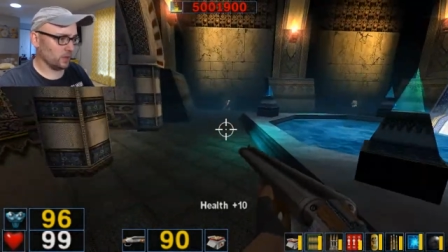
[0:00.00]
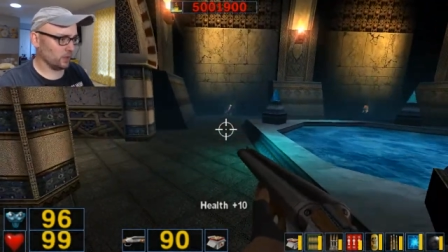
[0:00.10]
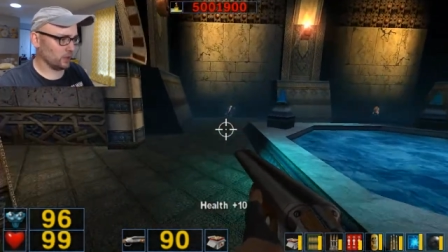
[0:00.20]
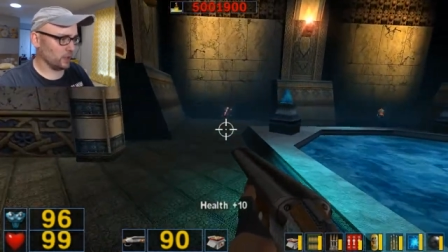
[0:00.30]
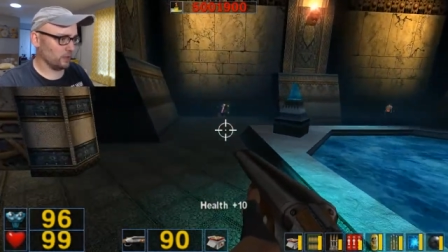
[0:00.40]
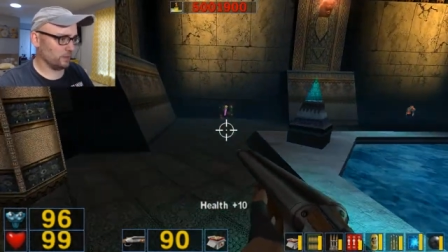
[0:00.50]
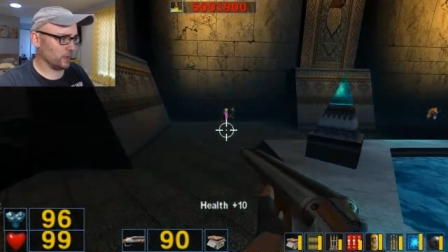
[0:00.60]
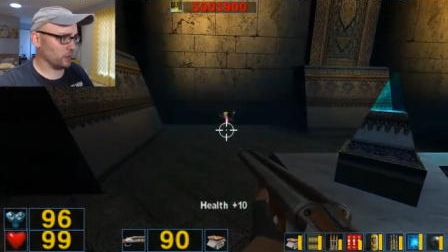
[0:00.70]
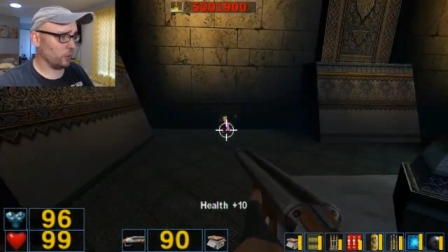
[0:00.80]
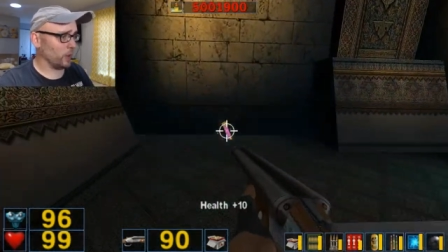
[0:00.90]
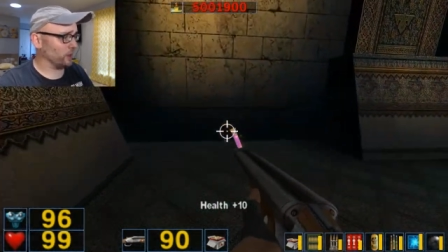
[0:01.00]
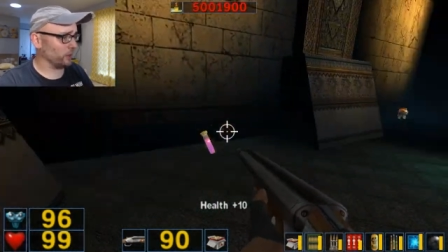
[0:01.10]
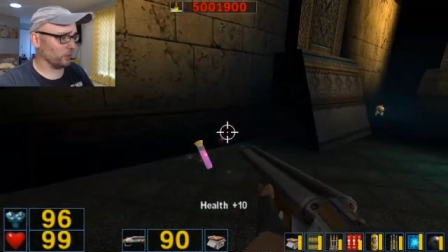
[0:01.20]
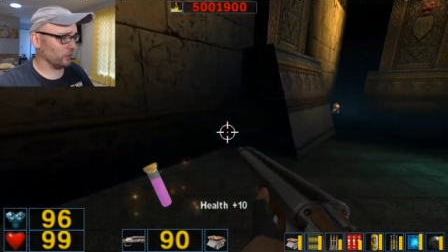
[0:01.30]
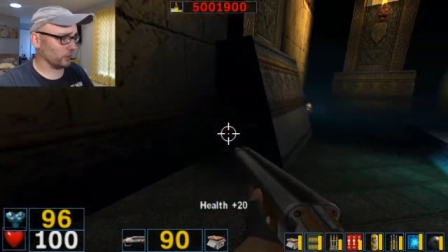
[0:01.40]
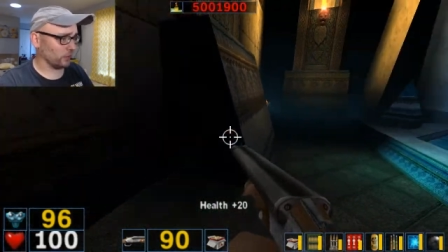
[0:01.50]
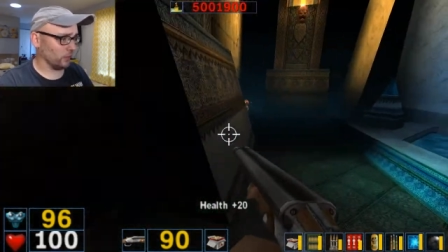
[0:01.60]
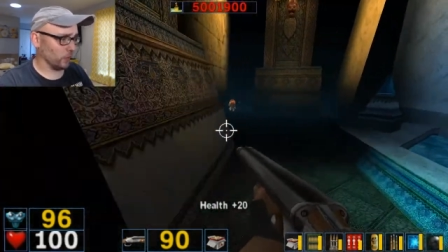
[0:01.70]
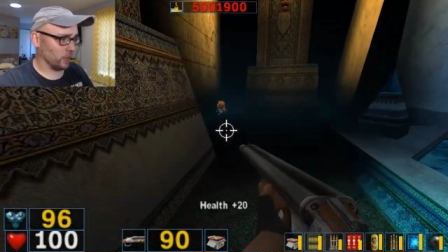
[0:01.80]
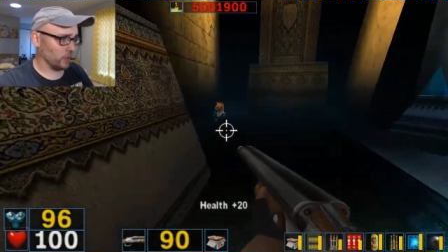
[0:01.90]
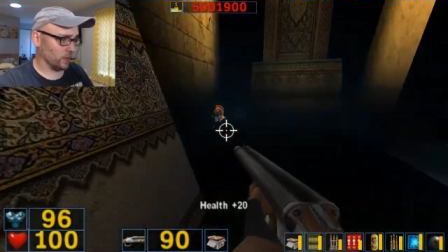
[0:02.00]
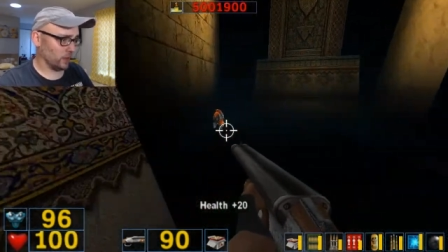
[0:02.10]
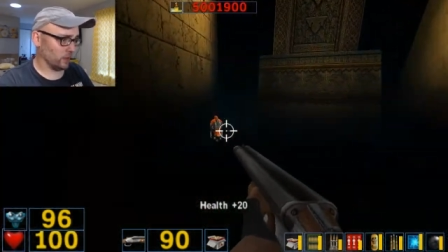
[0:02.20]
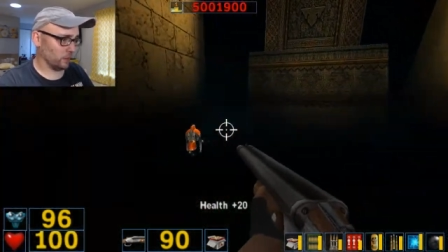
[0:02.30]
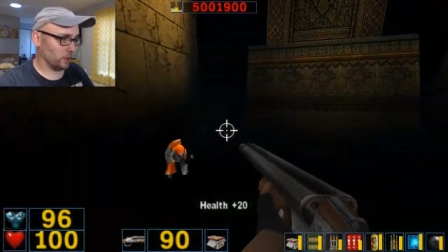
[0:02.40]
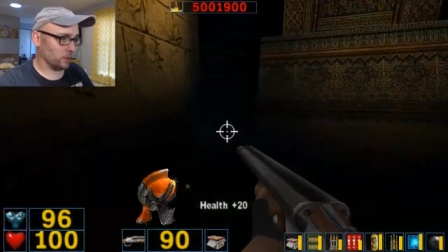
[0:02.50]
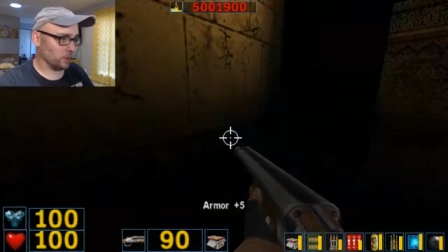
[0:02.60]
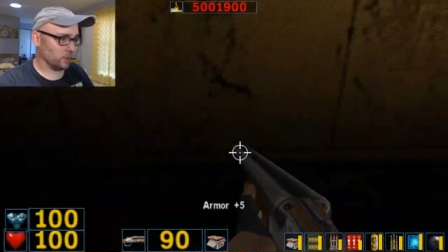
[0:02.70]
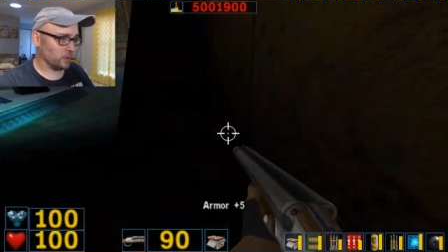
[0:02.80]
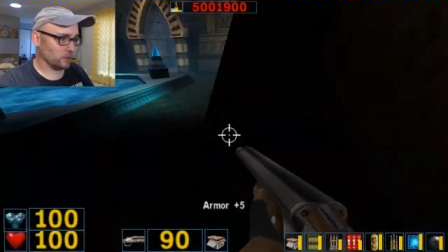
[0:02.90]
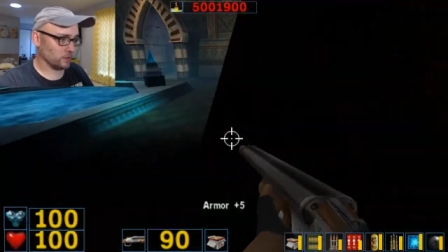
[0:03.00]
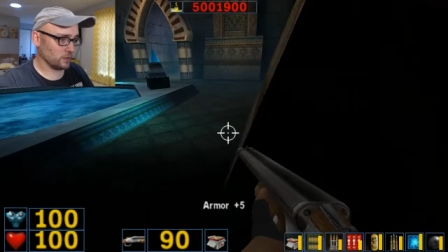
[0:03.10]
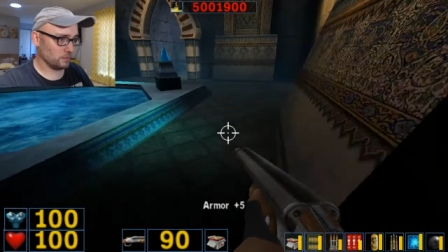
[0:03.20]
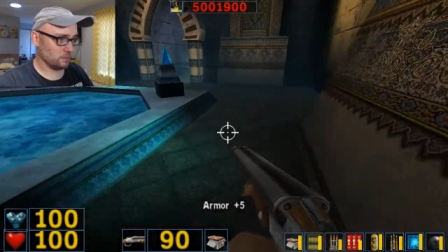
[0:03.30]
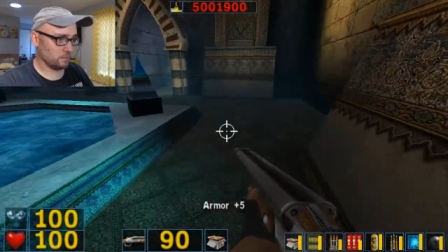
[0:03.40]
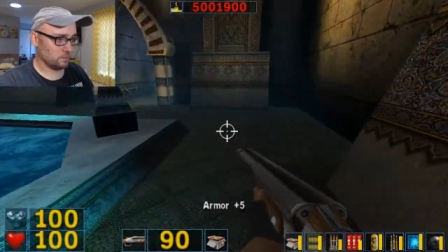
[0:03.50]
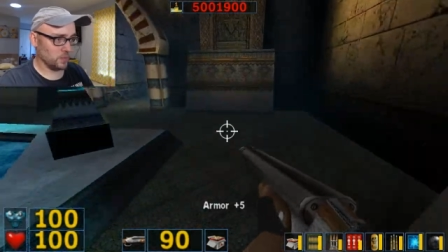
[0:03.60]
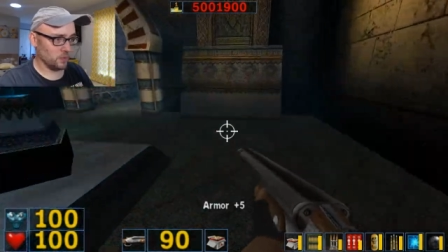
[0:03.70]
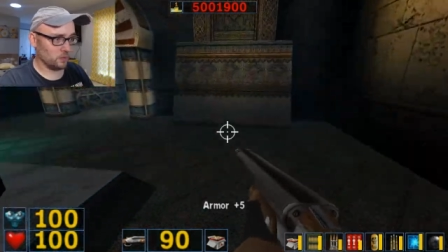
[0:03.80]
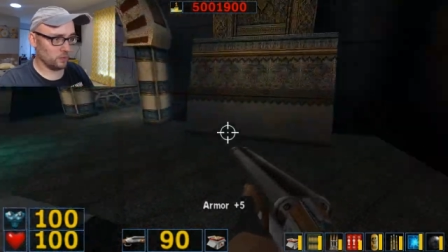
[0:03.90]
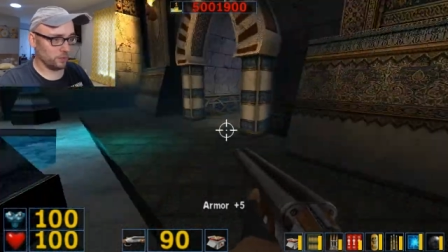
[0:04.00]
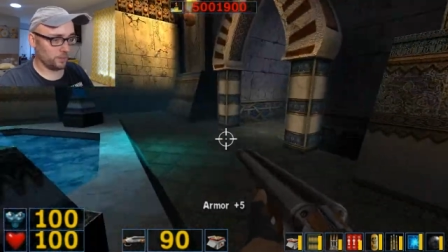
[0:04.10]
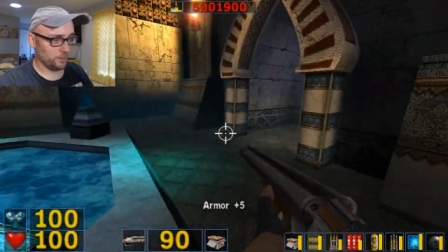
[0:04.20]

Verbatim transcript: All right. I don't know why those look so alien to me, but they just, I don't know.